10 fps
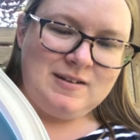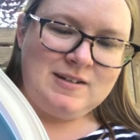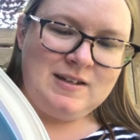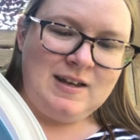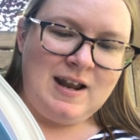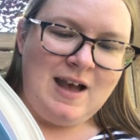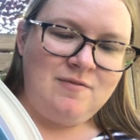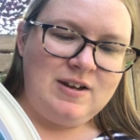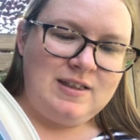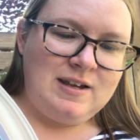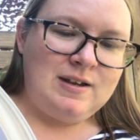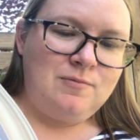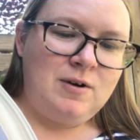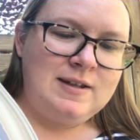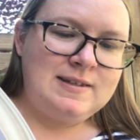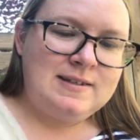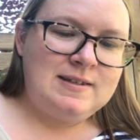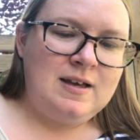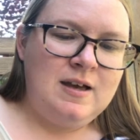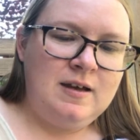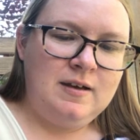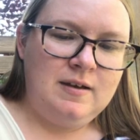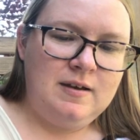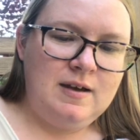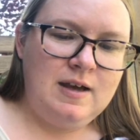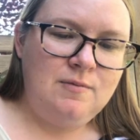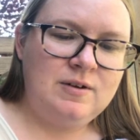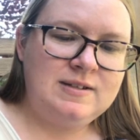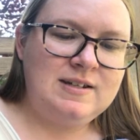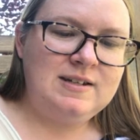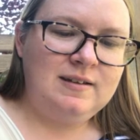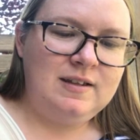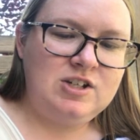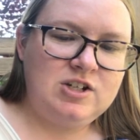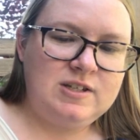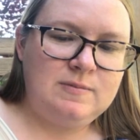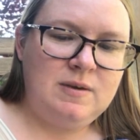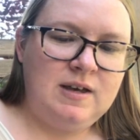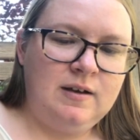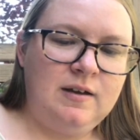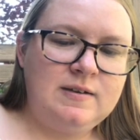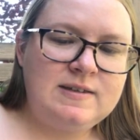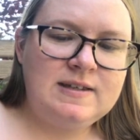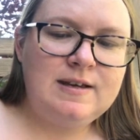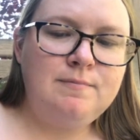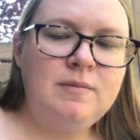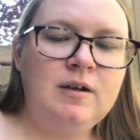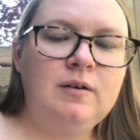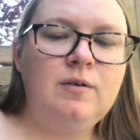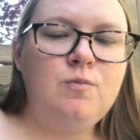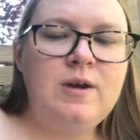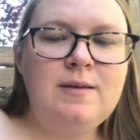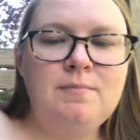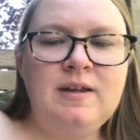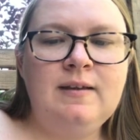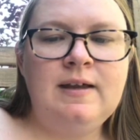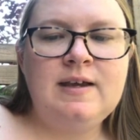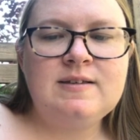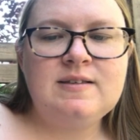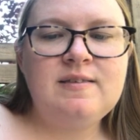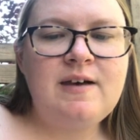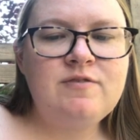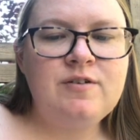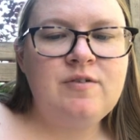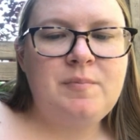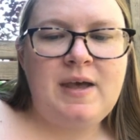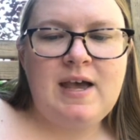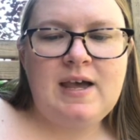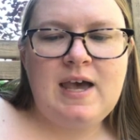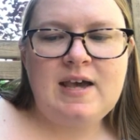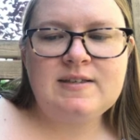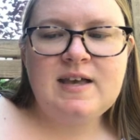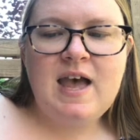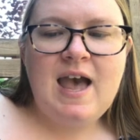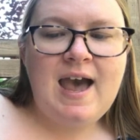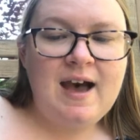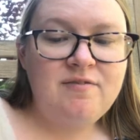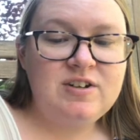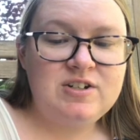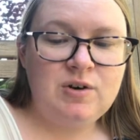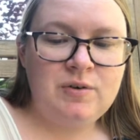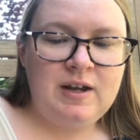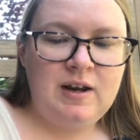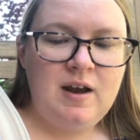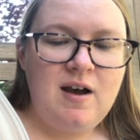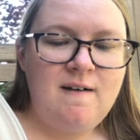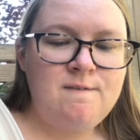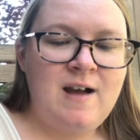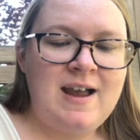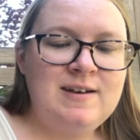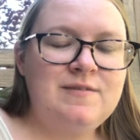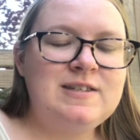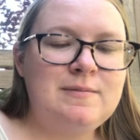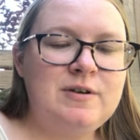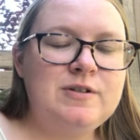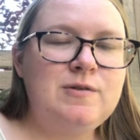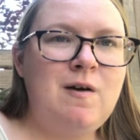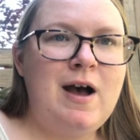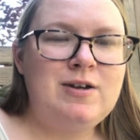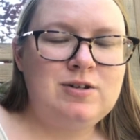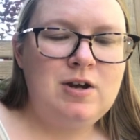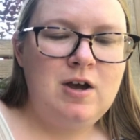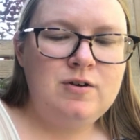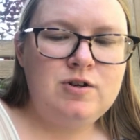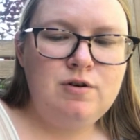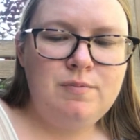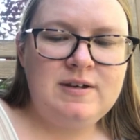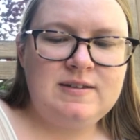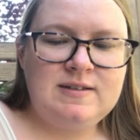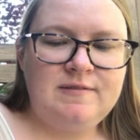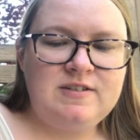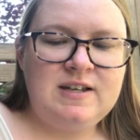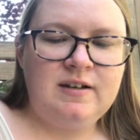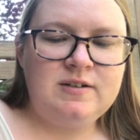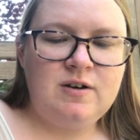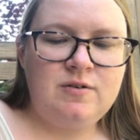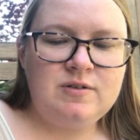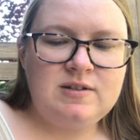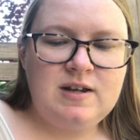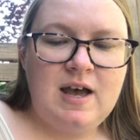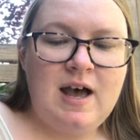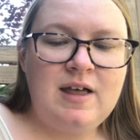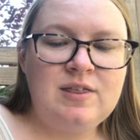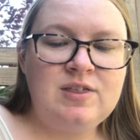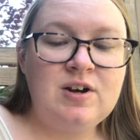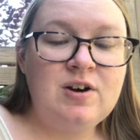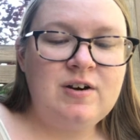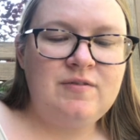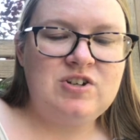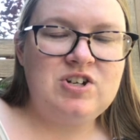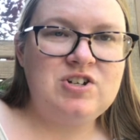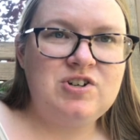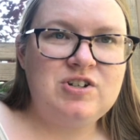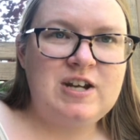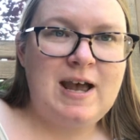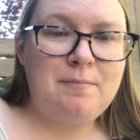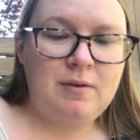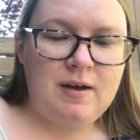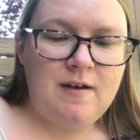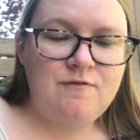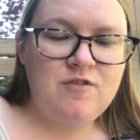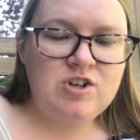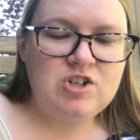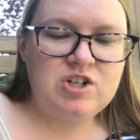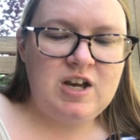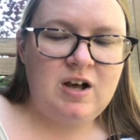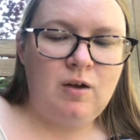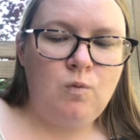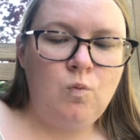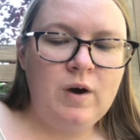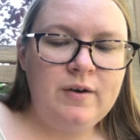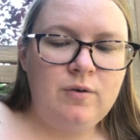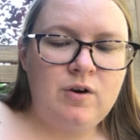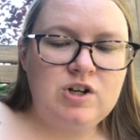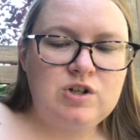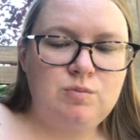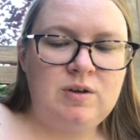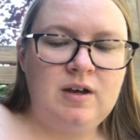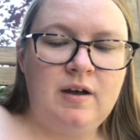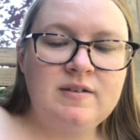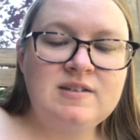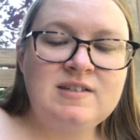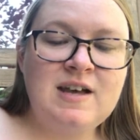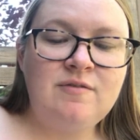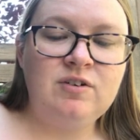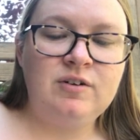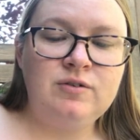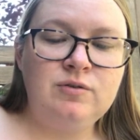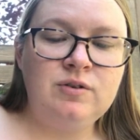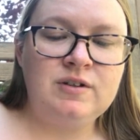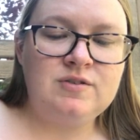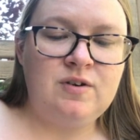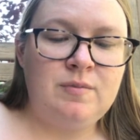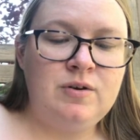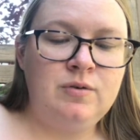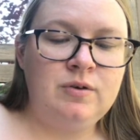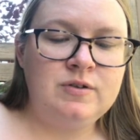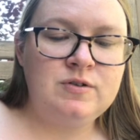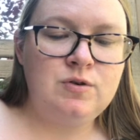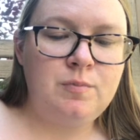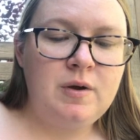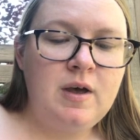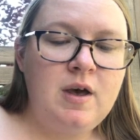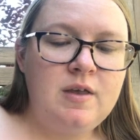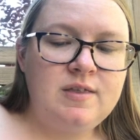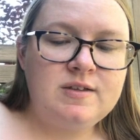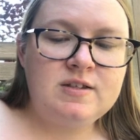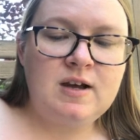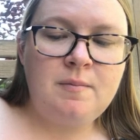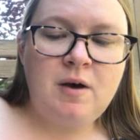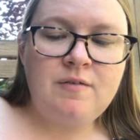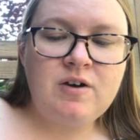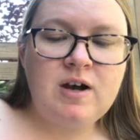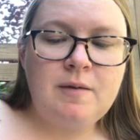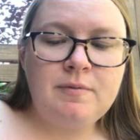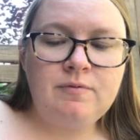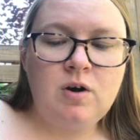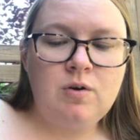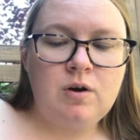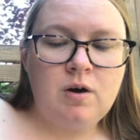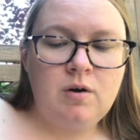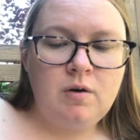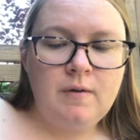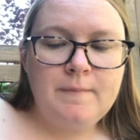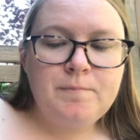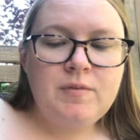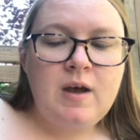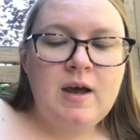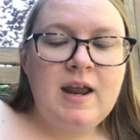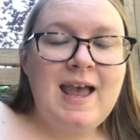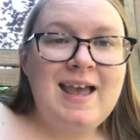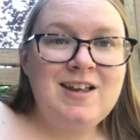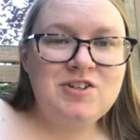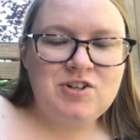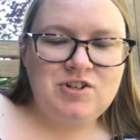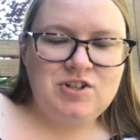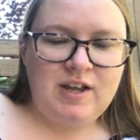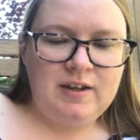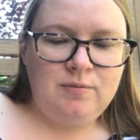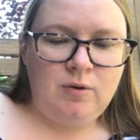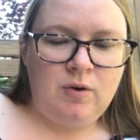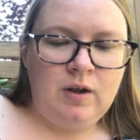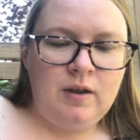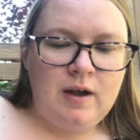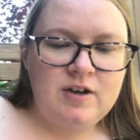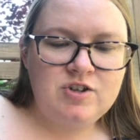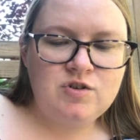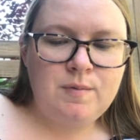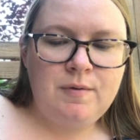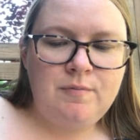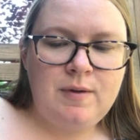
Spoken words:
to get everything at once. It was a delicious meal. Skim milk, wheat middlings, leftover pancakes, half a donut, a rind of summer squash, 2 pieces of stale toast, a third of a ginger snap, a fish tail, 1 orange peel, several noodles from a noodle soup, the scum off a cup of cocoa, an ancient jelly roll, a strip of